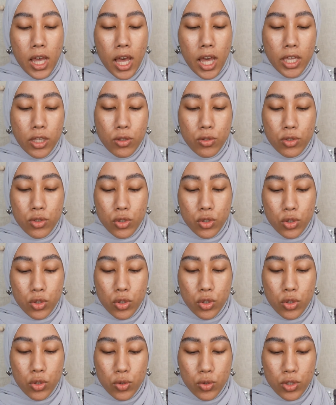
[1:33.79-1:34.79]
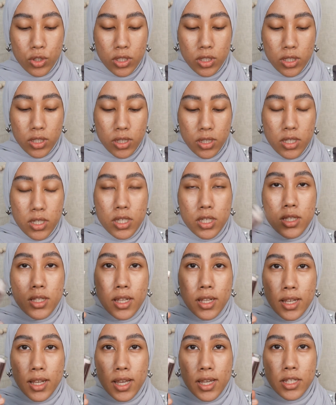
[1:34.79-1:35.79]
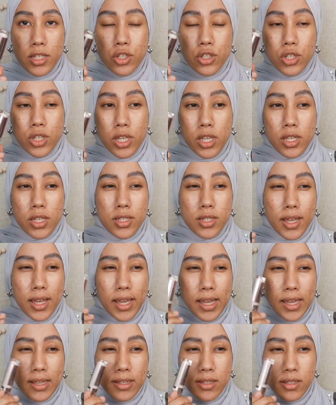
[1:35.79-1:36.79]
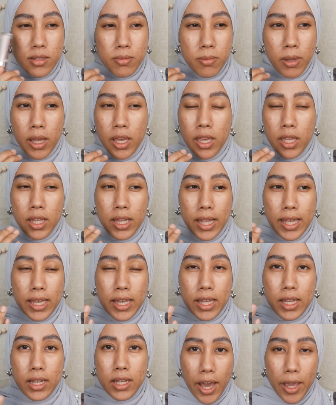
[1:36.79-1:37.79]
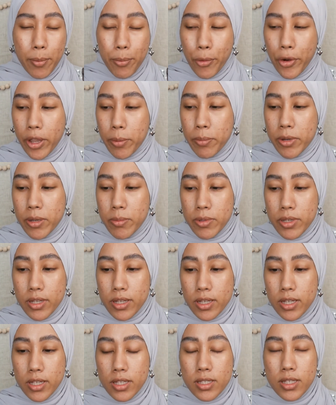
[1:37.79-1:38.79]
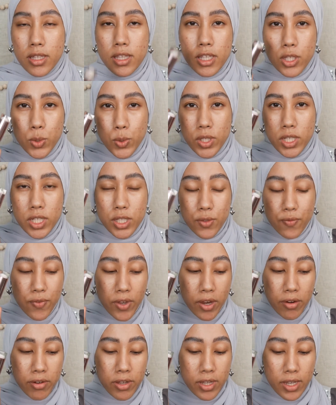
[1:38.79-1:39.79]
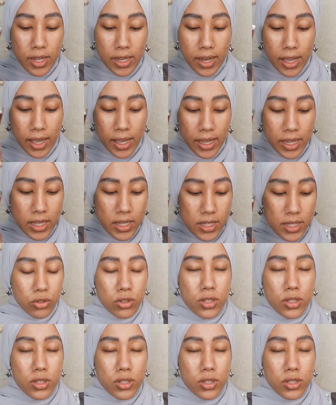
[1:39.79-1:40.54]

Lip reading: I used to use this light shade as my eye primer because this one is very light.